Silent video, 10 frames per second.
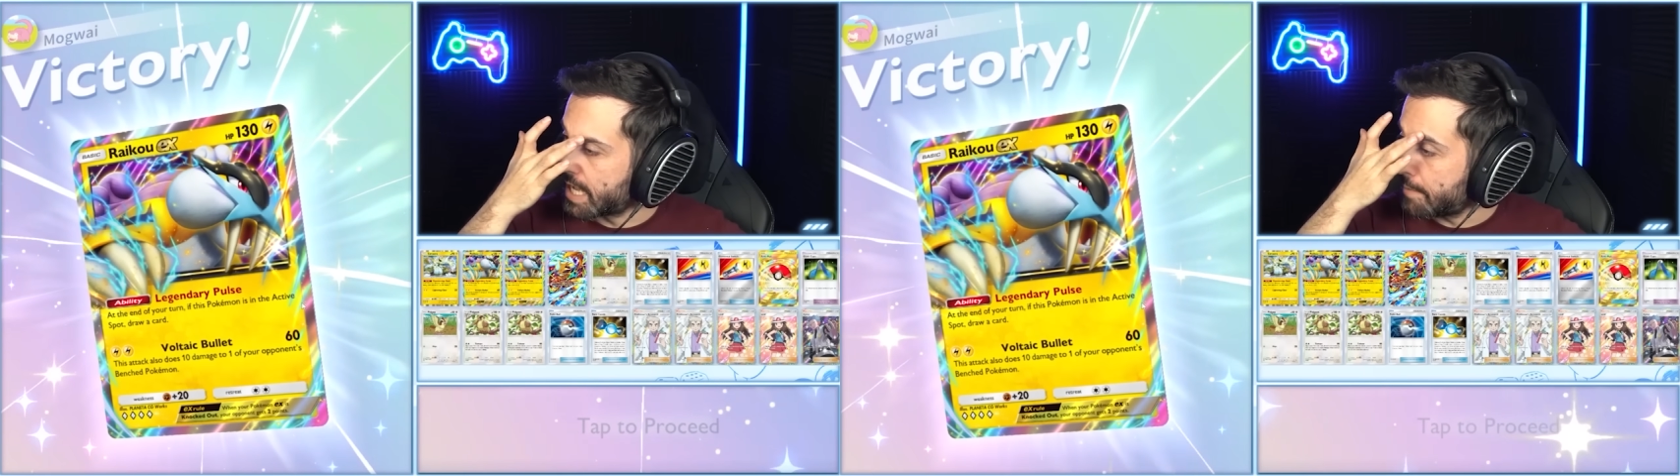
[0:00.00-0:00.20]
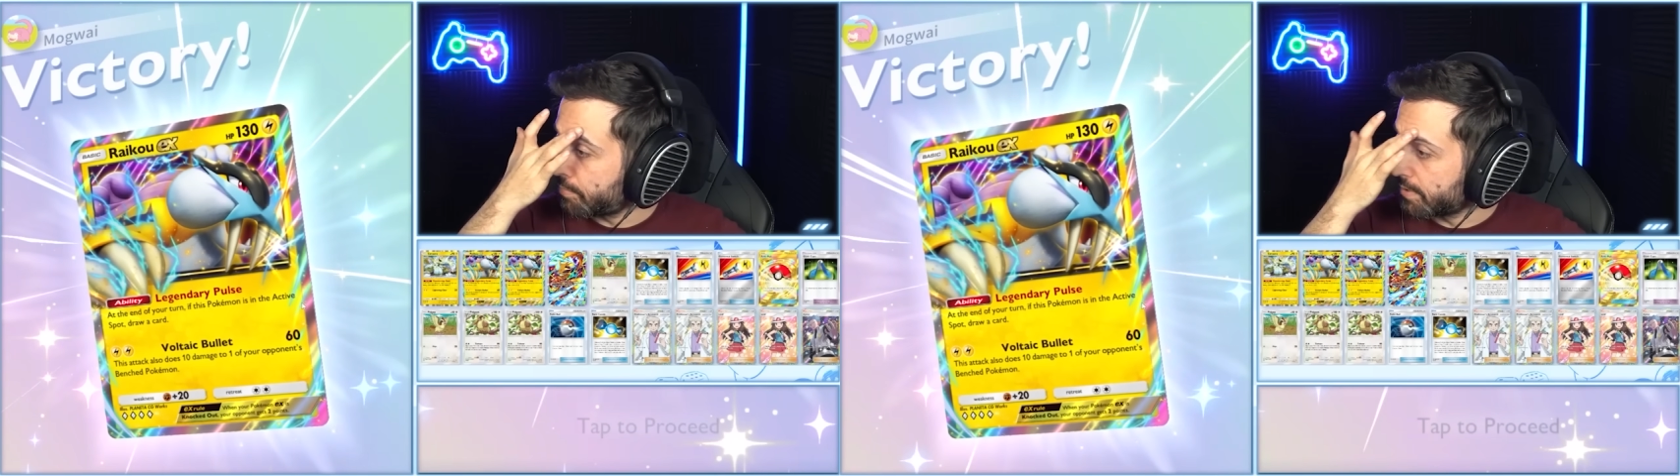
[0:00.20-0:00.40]

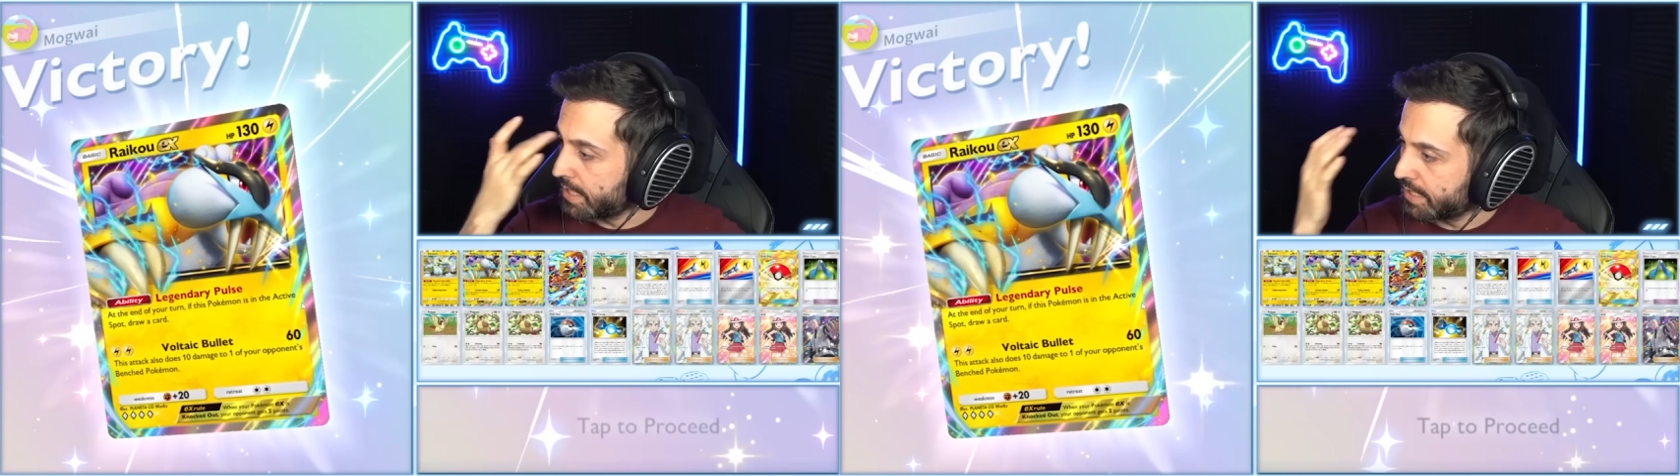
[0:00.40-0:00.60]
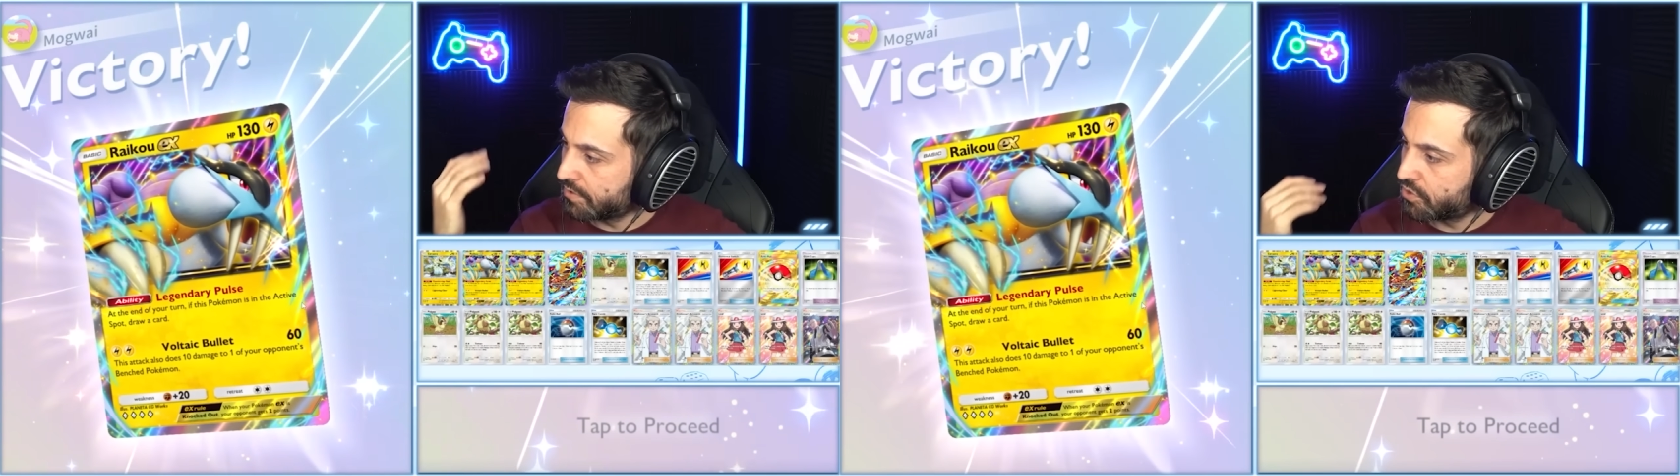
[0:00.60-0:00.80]
not
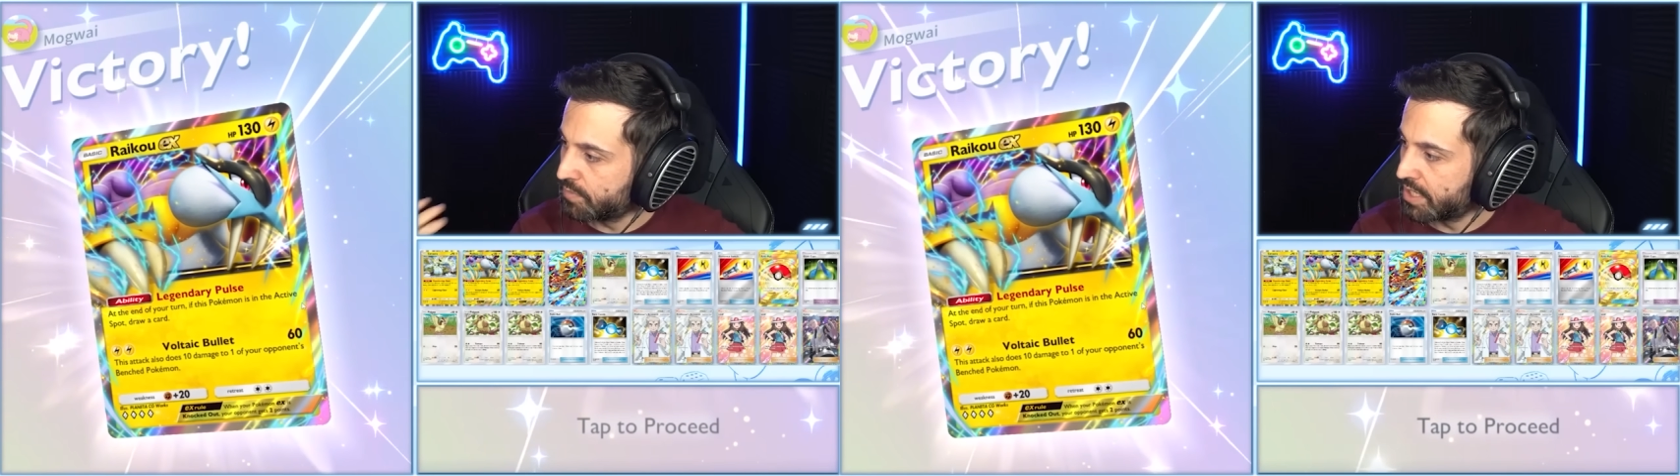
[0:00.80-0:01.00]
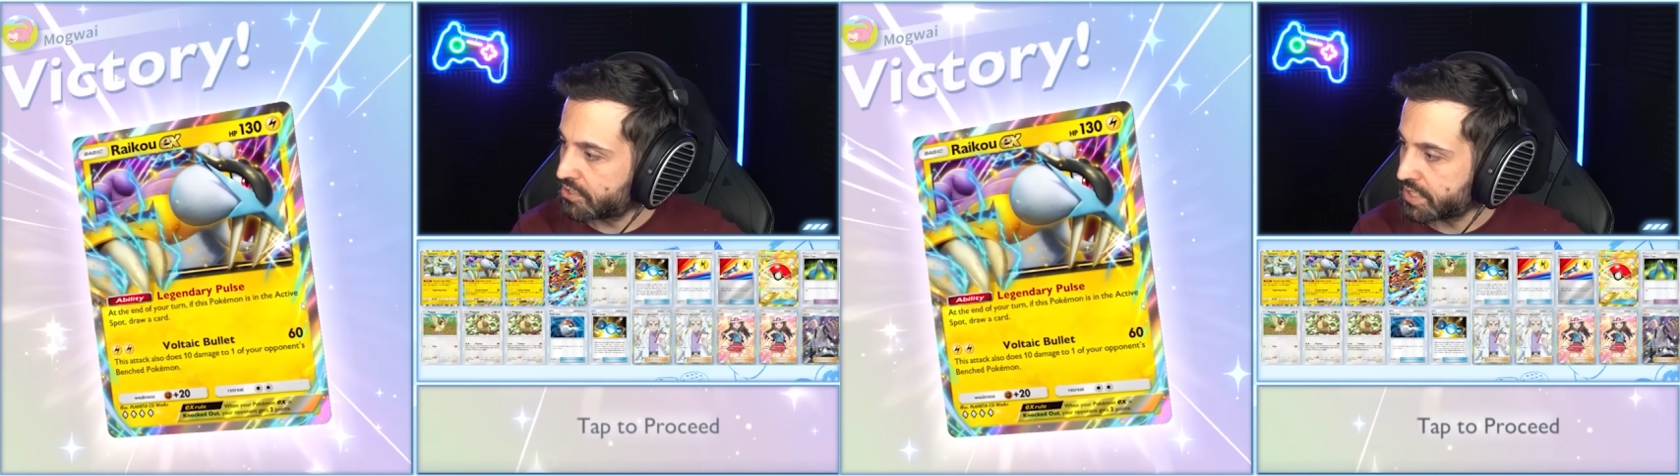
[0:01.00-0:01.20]
playing too
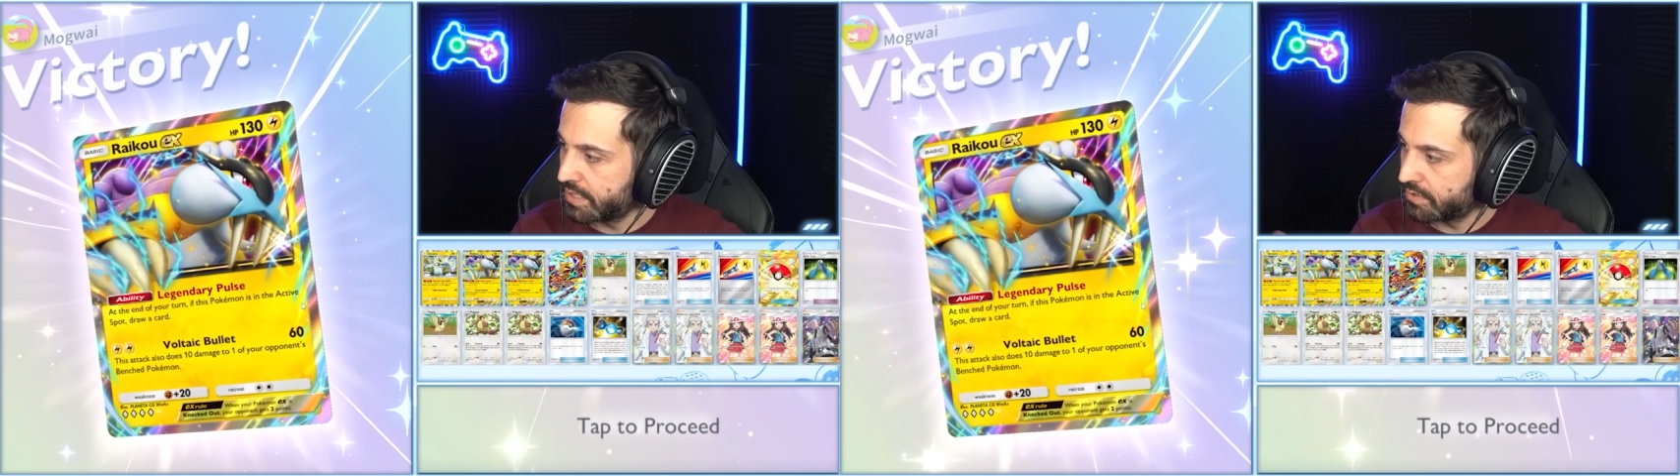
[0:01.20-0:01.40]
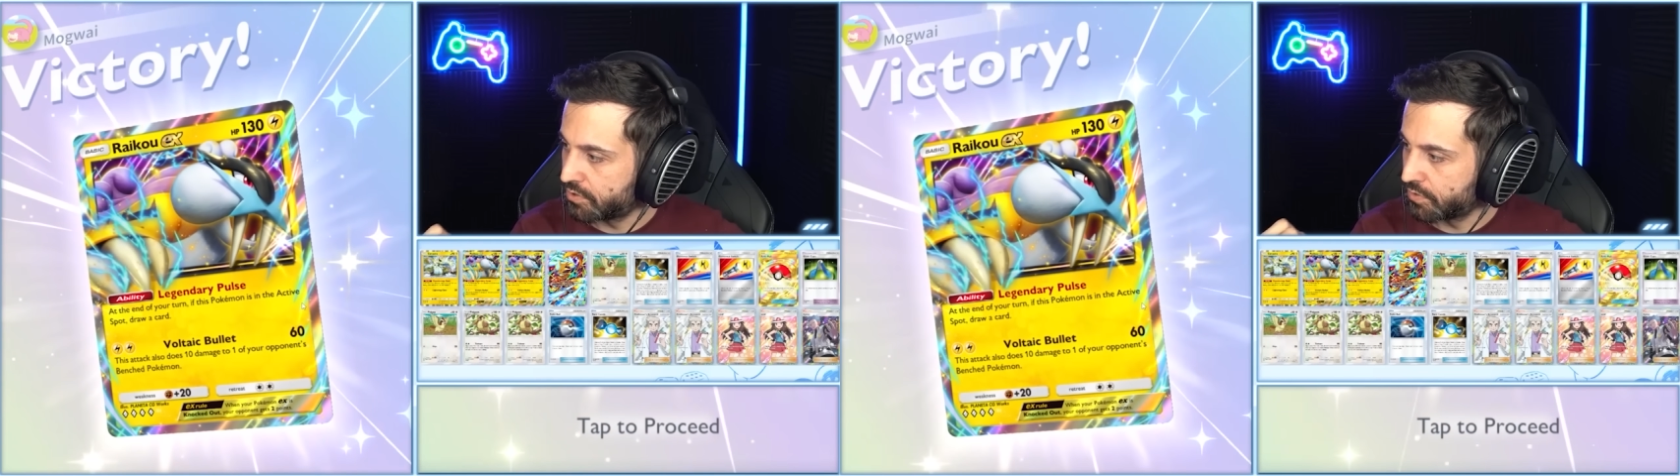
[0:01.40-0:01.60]
much
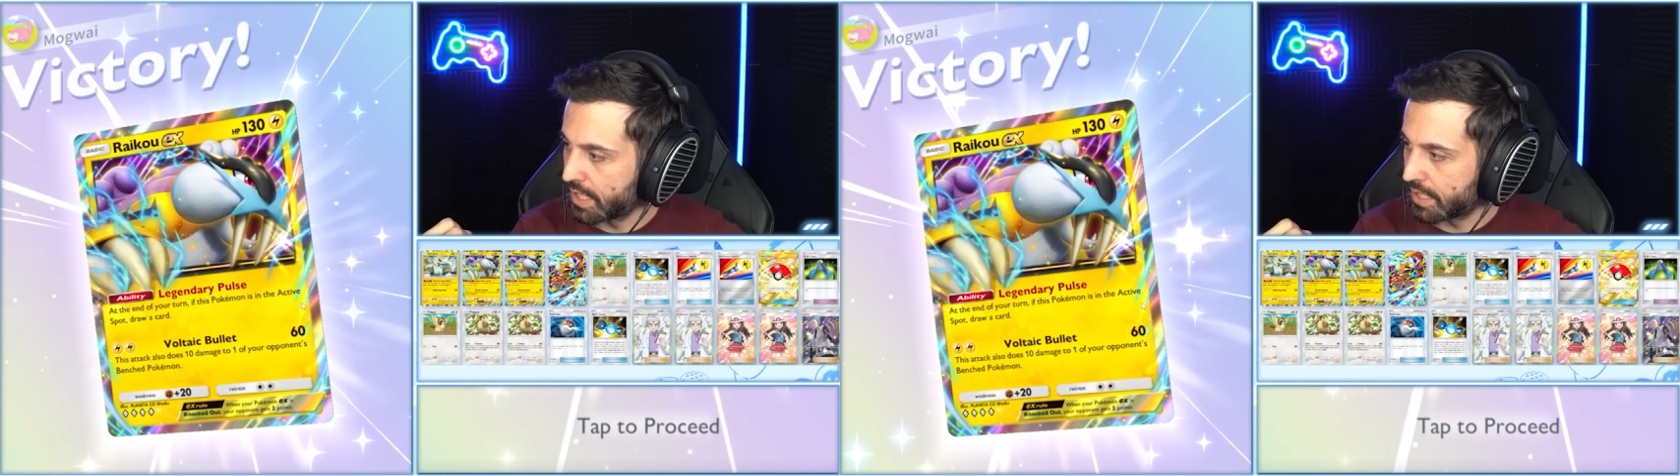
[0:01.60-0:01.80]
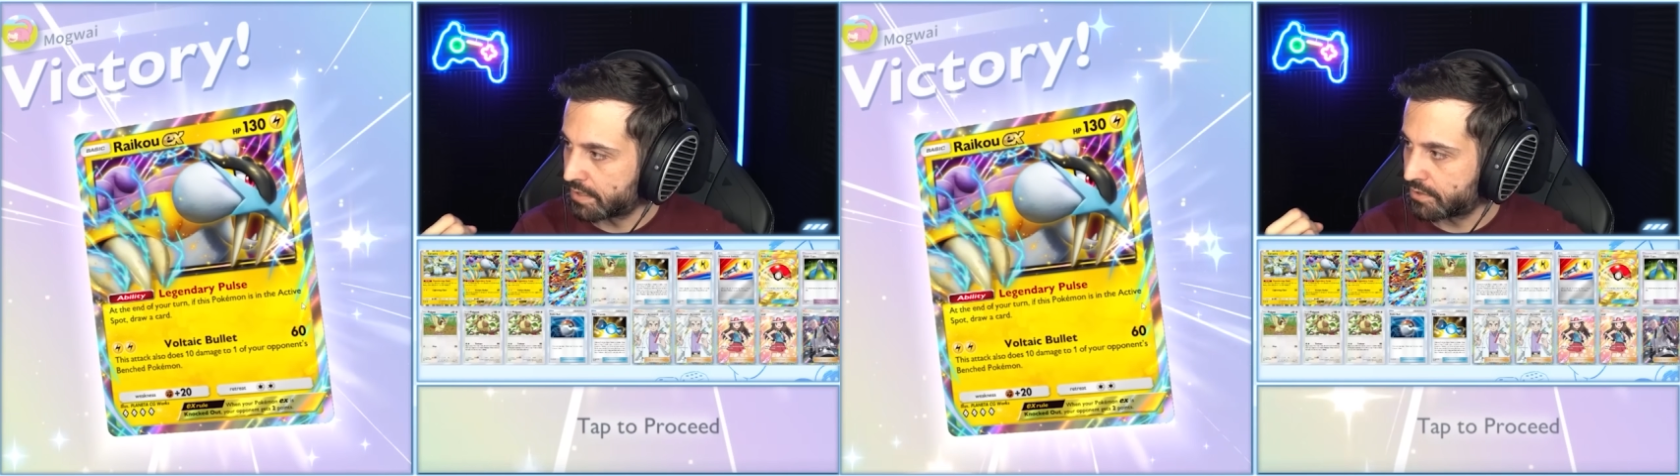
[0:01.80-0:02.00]
into
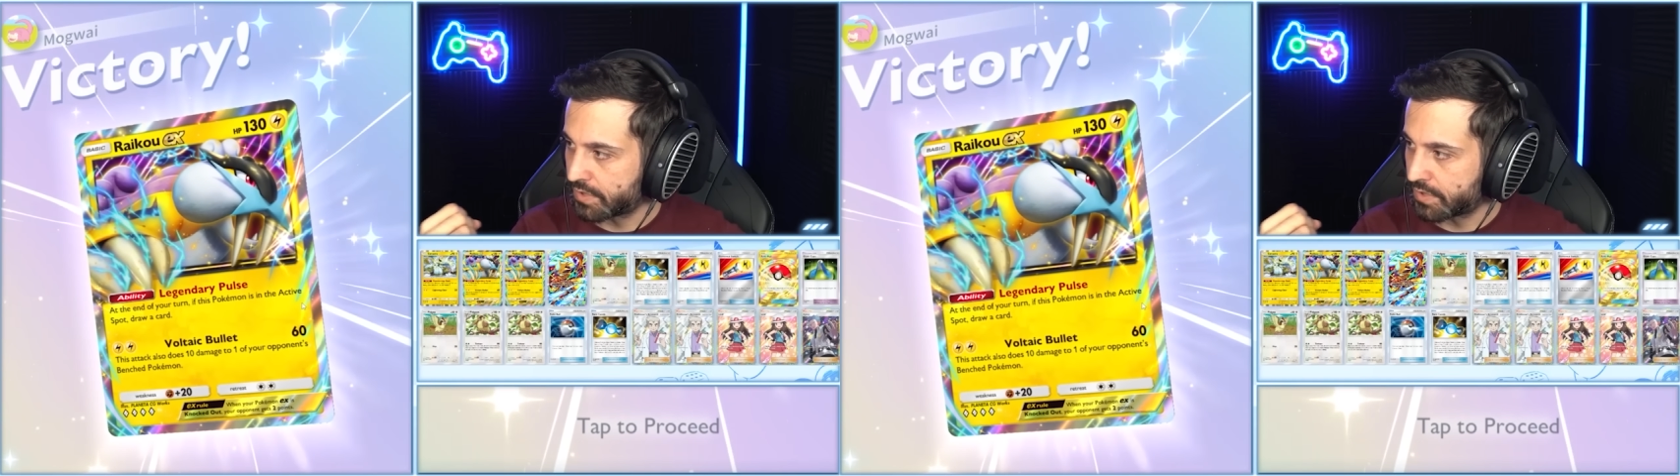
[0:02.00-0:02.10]
like